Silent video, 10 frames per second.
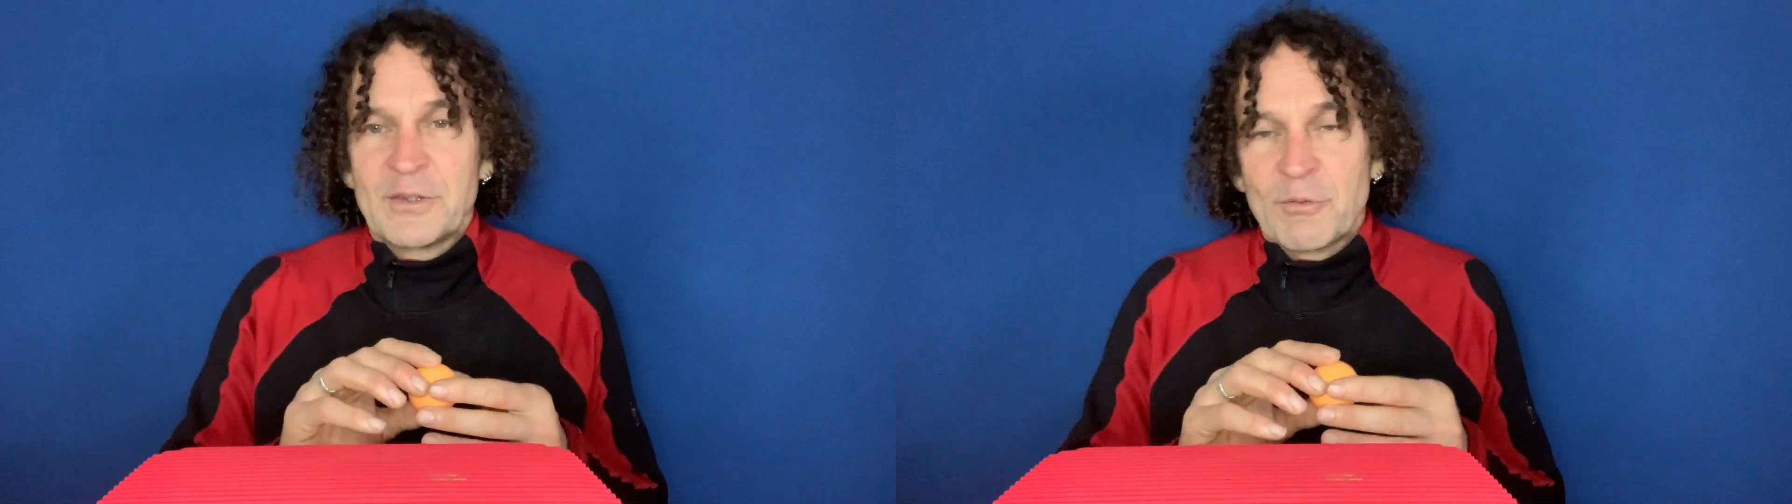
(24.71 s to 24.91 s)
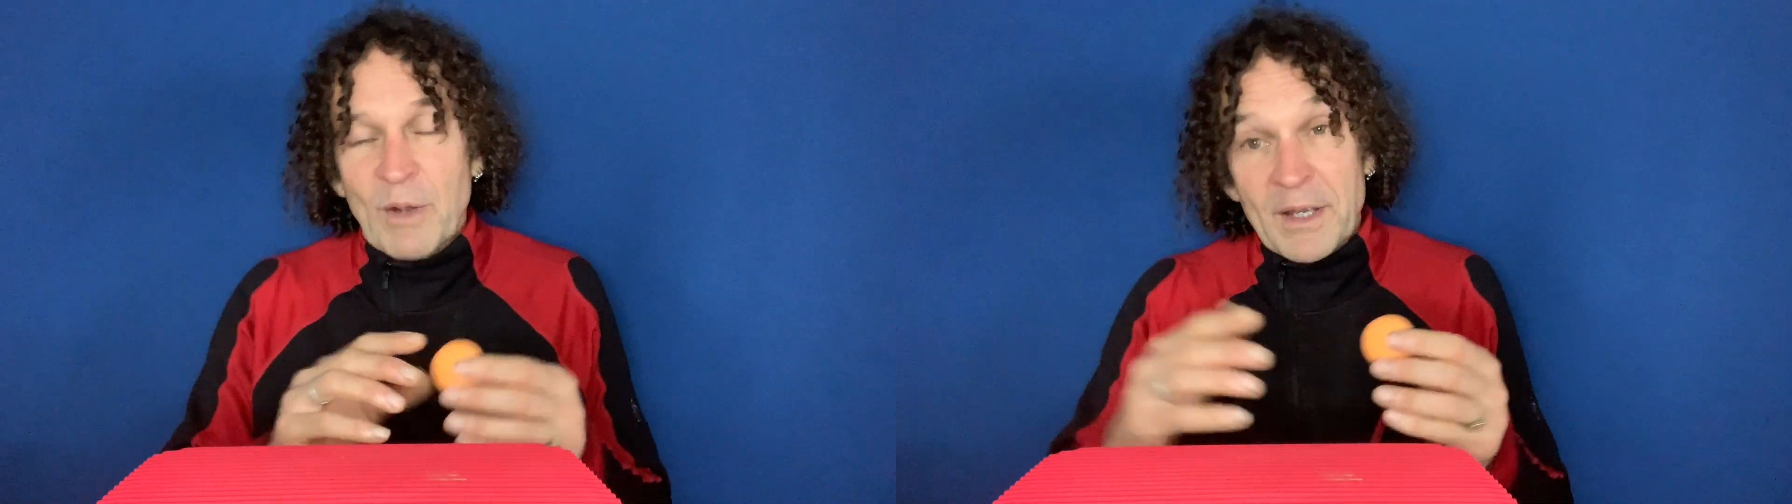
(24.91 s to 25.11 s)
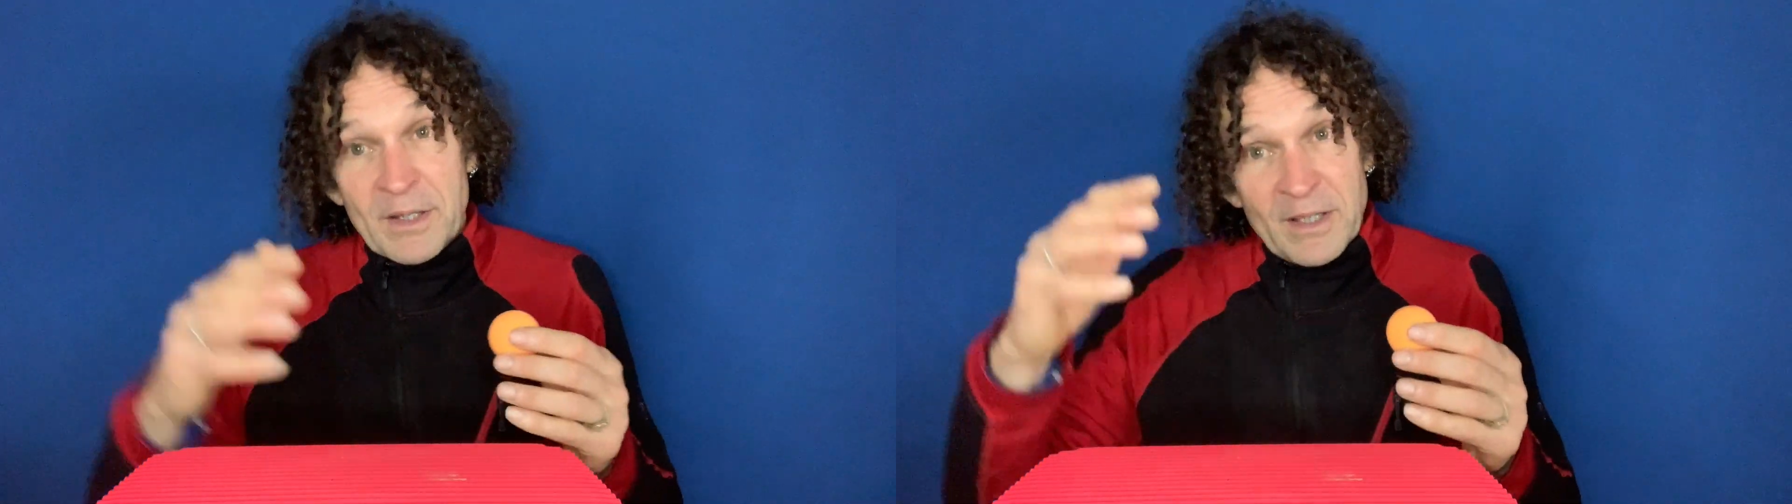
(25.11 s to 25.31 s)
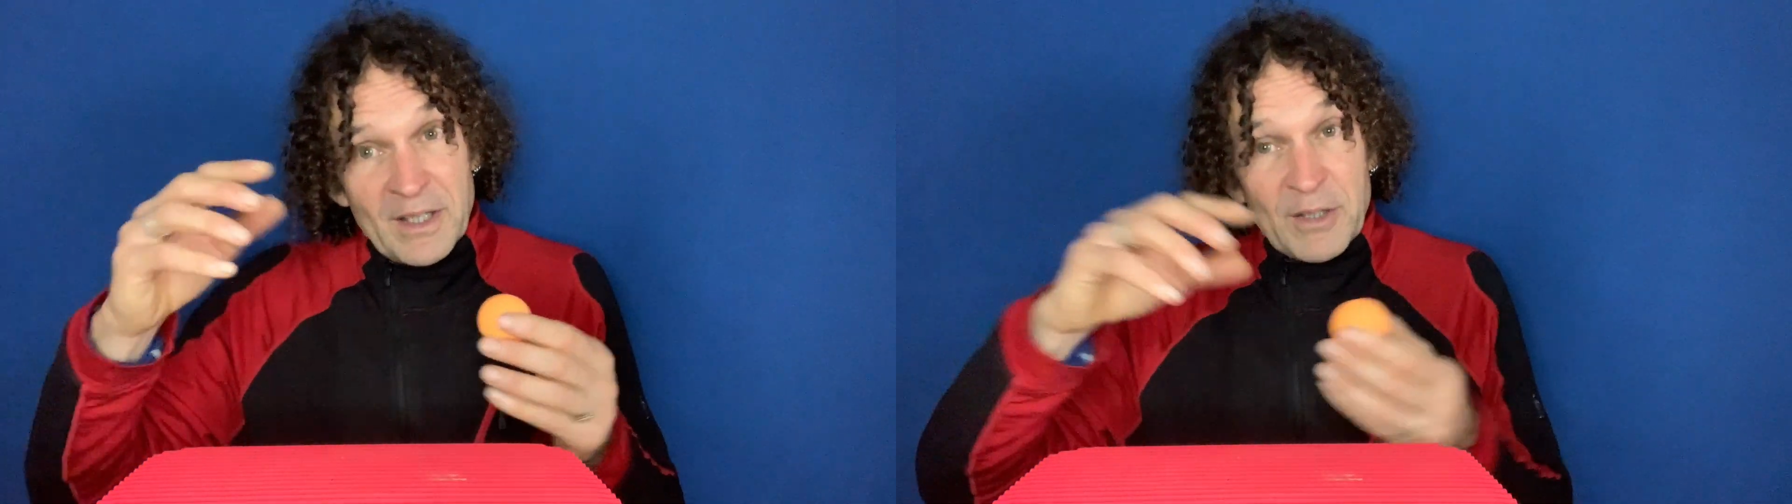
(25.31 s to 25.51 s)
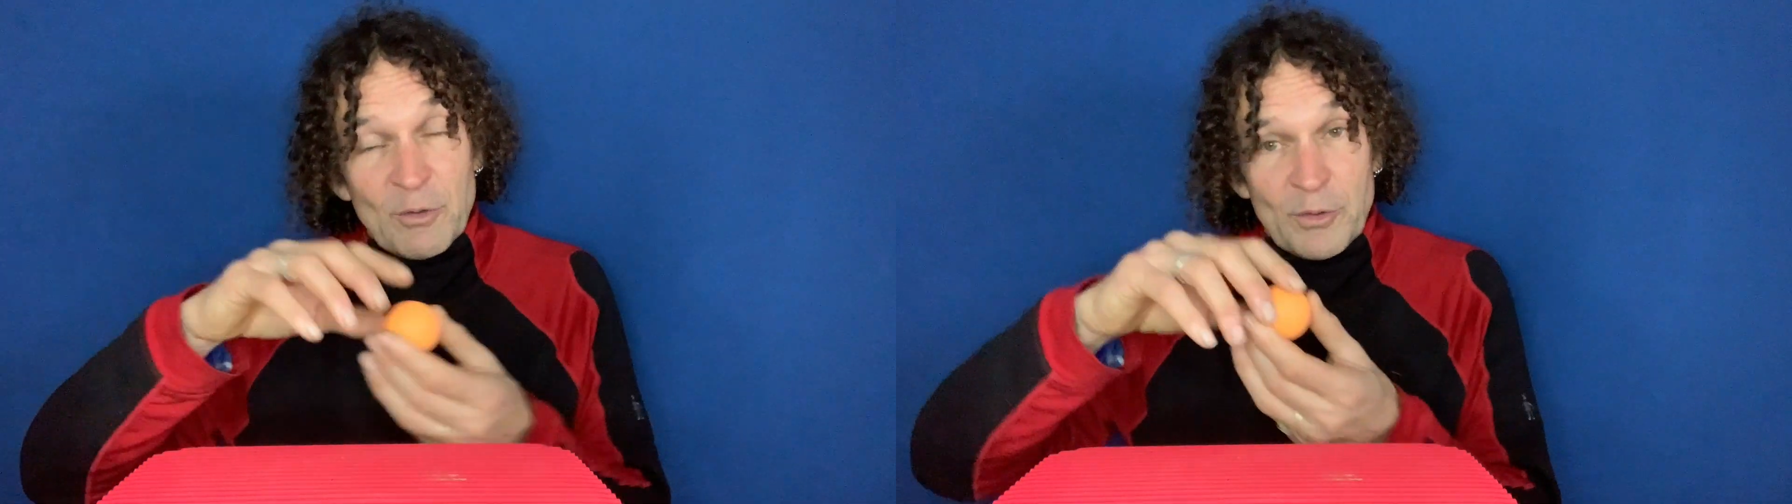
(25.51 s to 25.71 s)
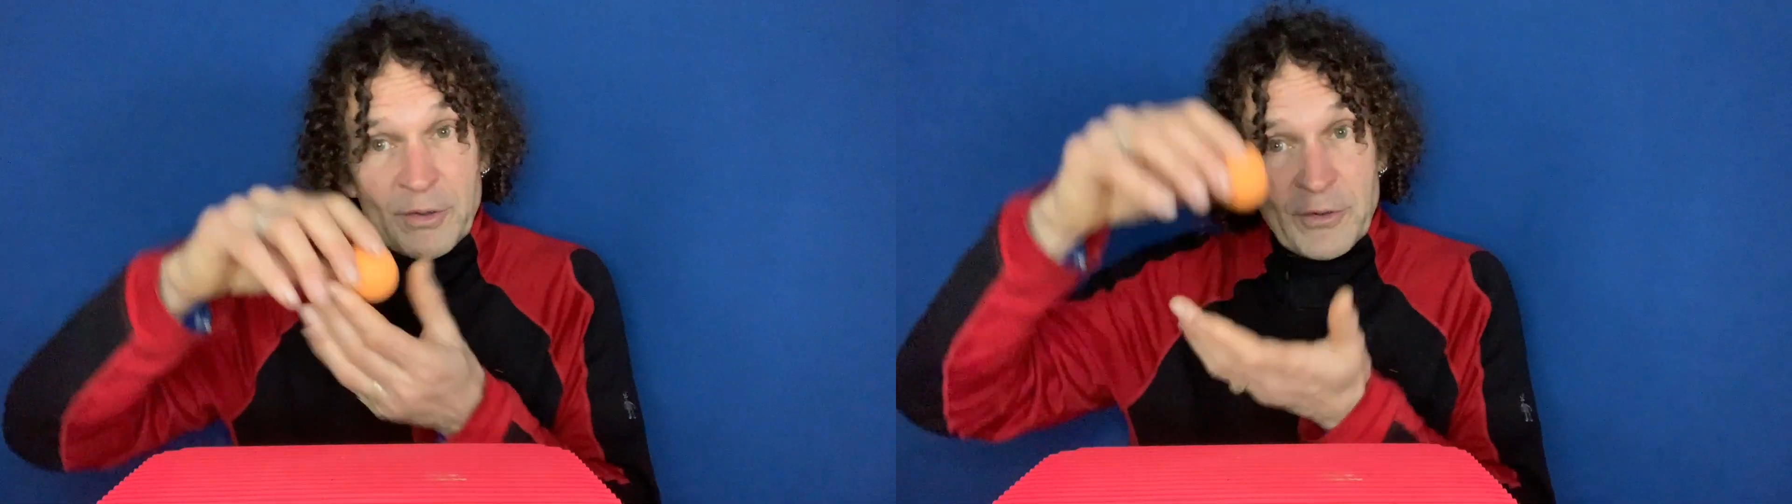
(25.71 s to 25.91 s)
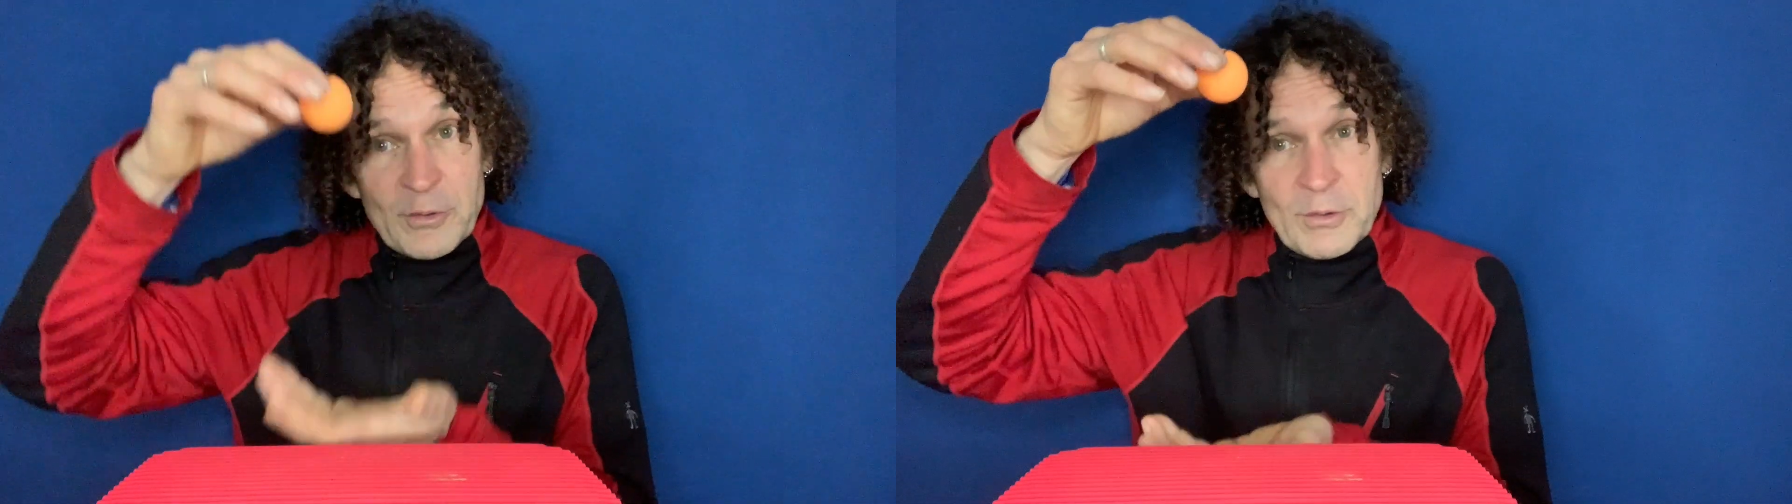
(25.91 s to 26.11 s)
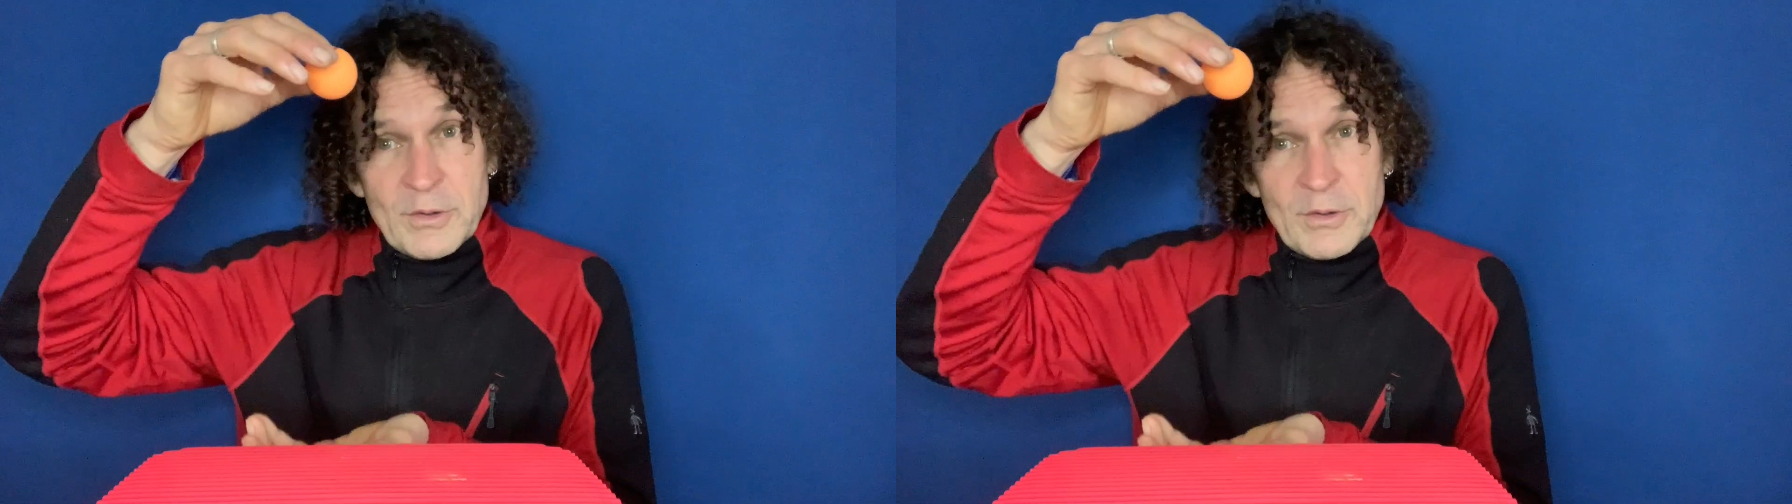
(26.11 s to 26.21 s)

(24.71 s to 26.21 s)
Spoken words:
a way in order to